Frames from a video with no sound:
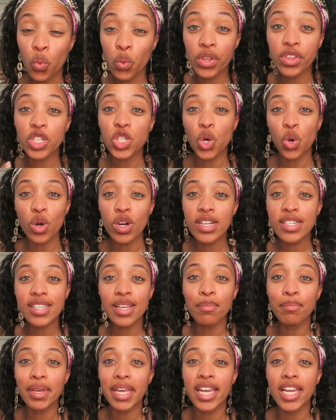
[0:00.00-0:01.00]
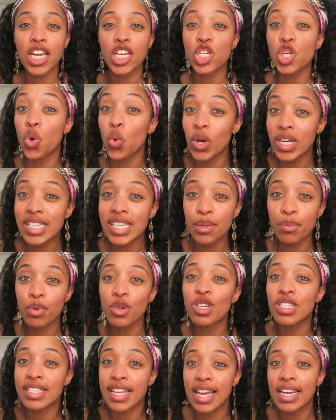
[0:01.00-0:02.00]
With tourism being
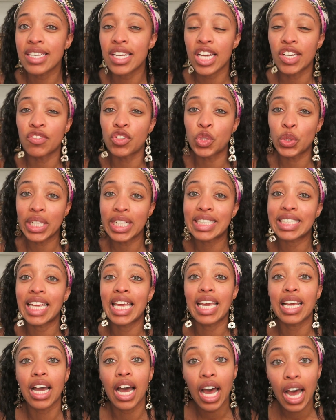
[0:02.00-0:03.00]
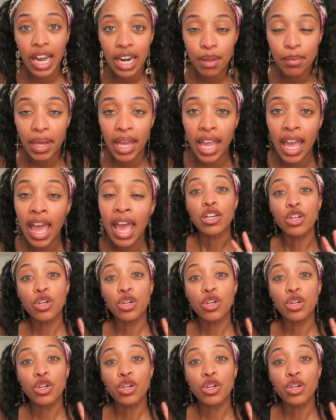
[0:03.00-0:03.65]
20% of Greece's economy,